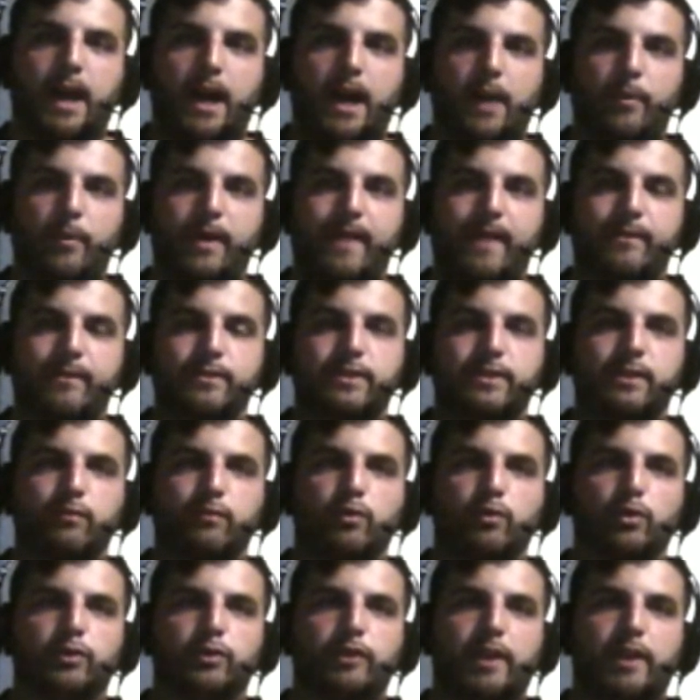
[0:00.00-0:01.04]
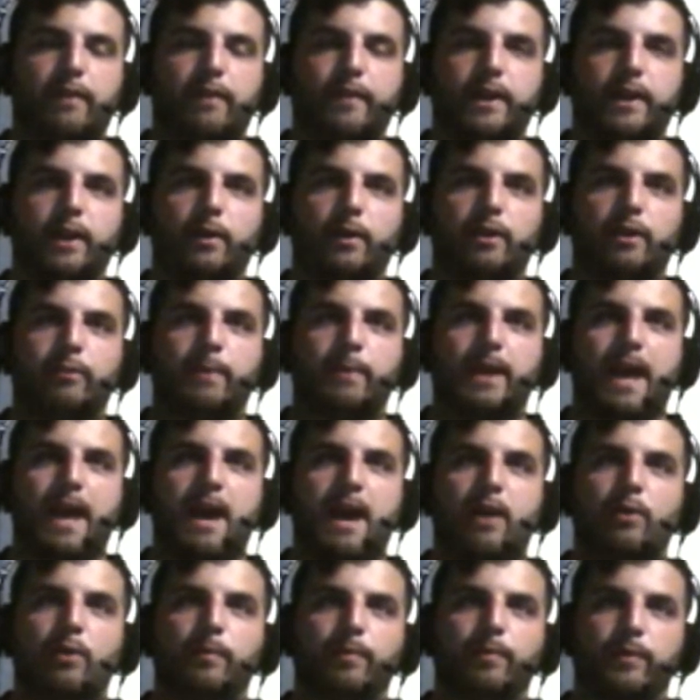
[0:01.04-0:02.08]
We haven't seen Rusev. I know he's been
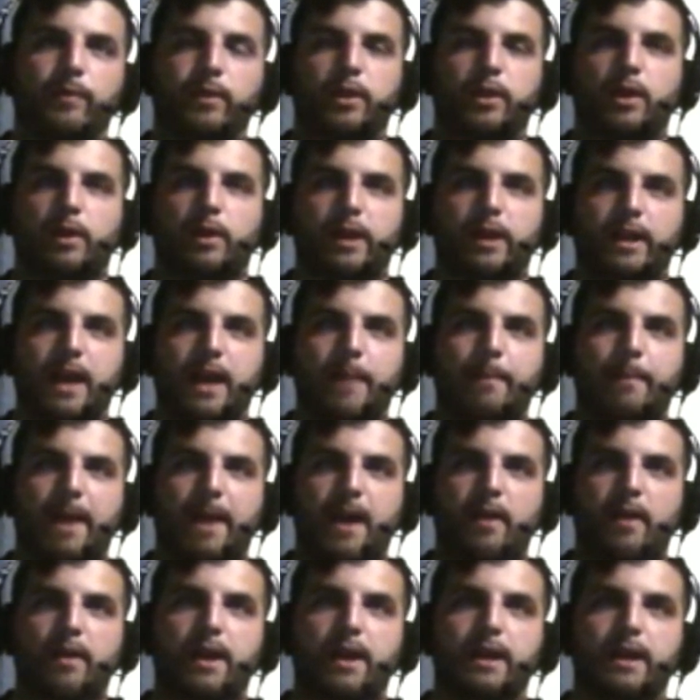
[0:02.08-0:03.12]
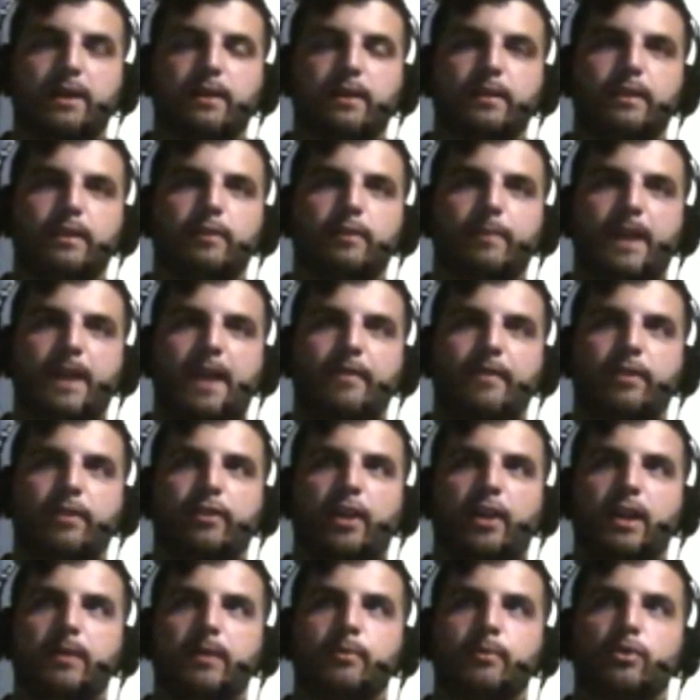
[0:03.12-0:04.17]
out, he got married and he's been having his
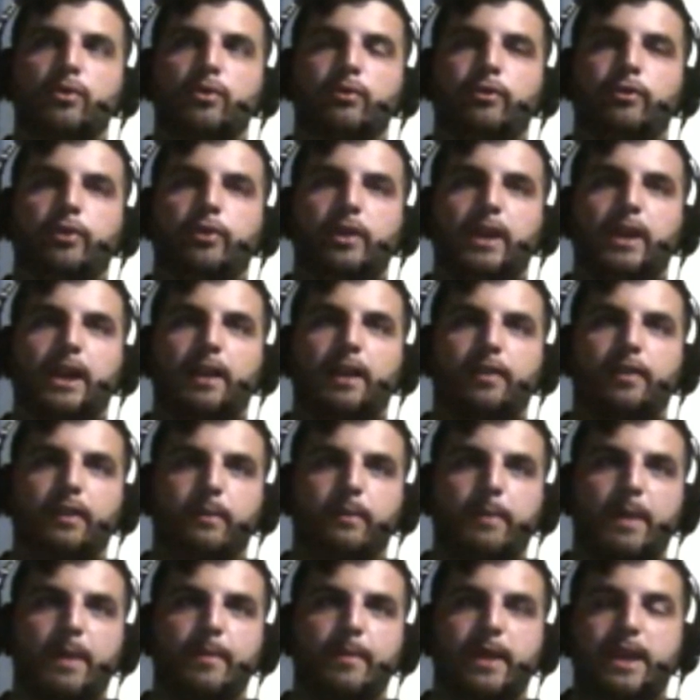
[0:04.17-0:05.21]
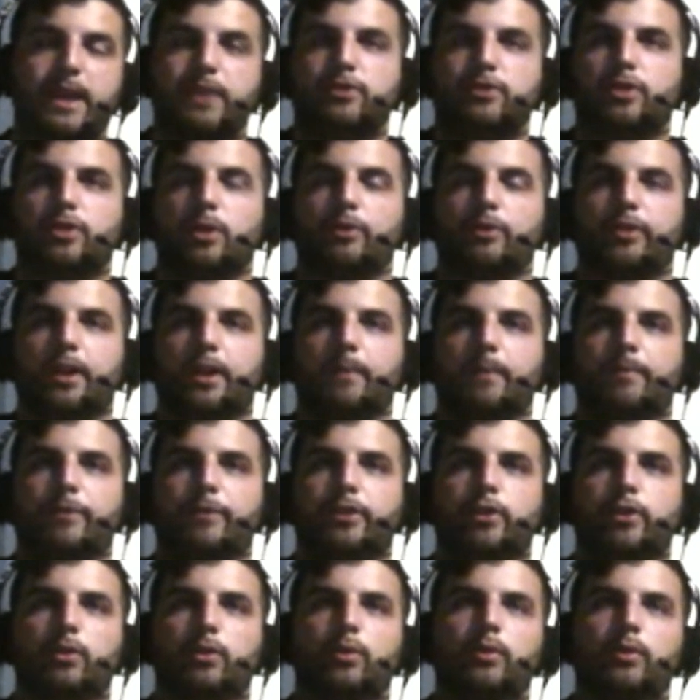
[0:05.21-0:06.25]
honeymoon, so you got to think maybe he shows up
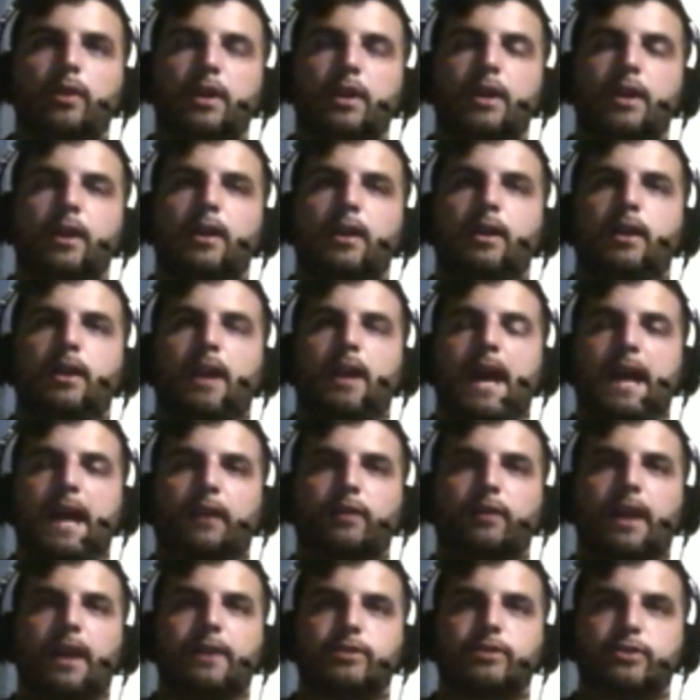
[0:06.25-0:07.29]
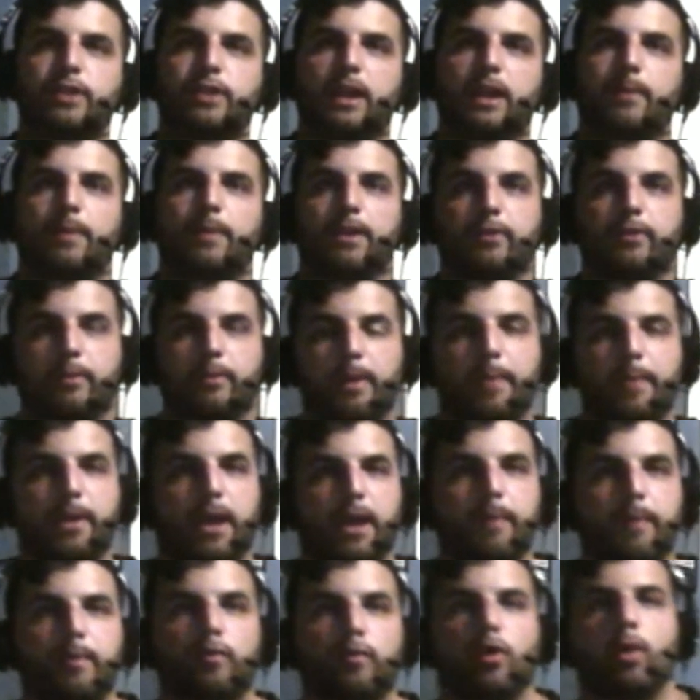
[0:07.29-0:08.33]
too at Clash of Champions, and maybe
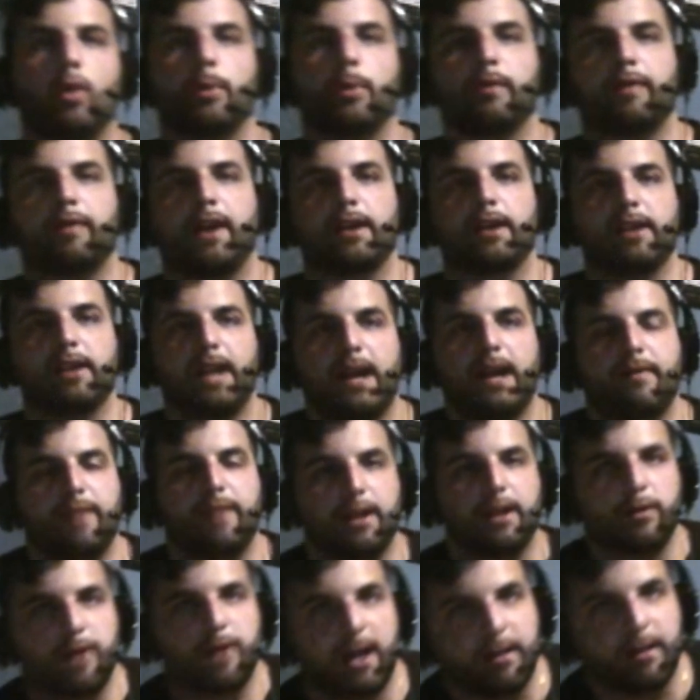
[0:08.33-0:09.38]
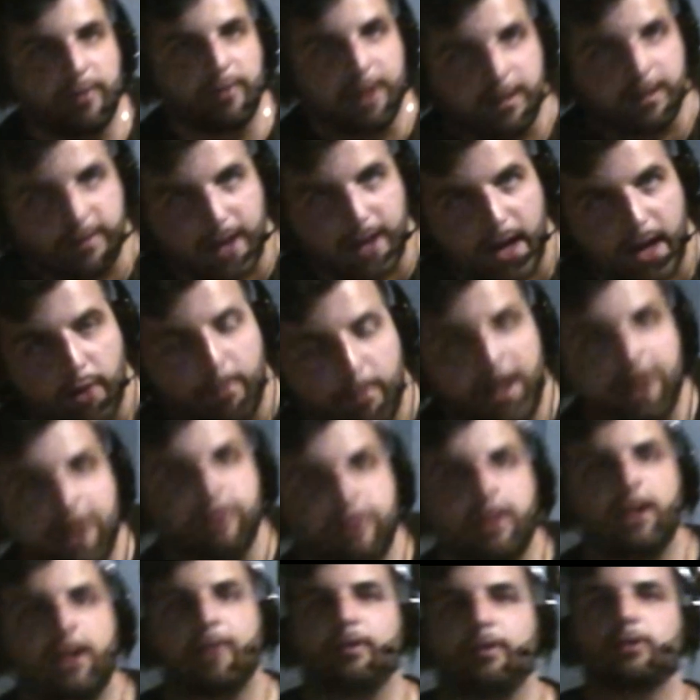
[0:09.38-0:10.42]
him and Roman finally have that United States title match
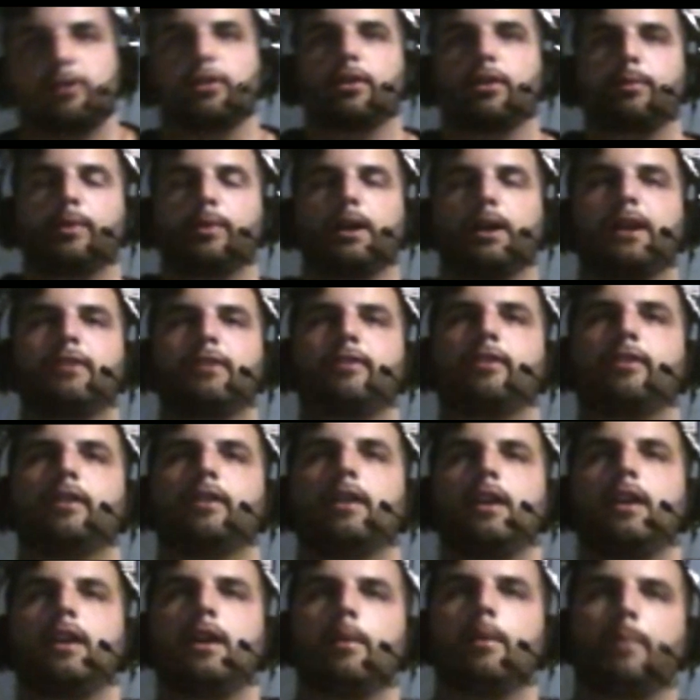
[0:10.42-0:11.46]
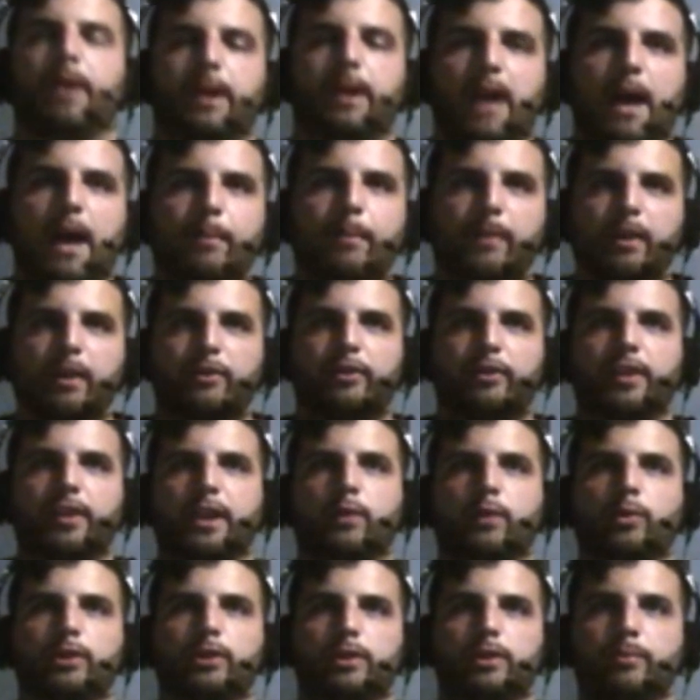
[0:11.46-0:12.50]
that never took place. But I'm going to stick
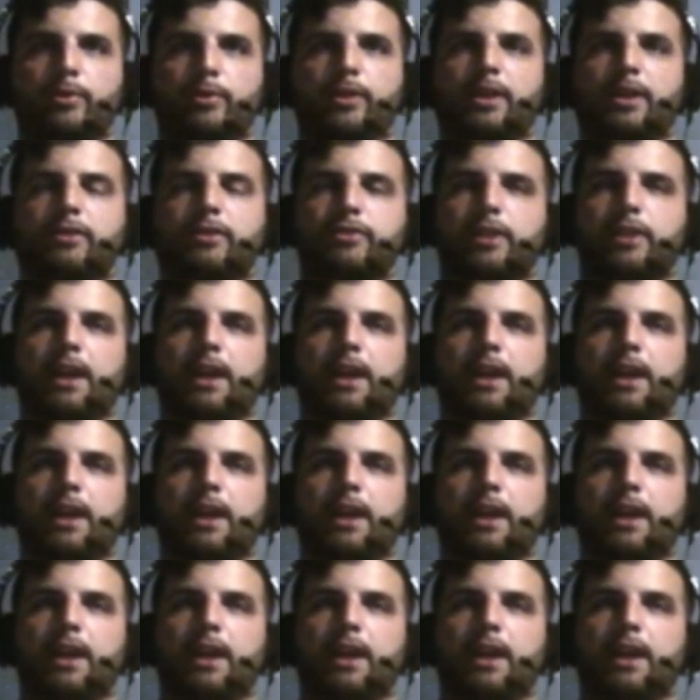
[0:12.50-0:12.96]
with the prediction.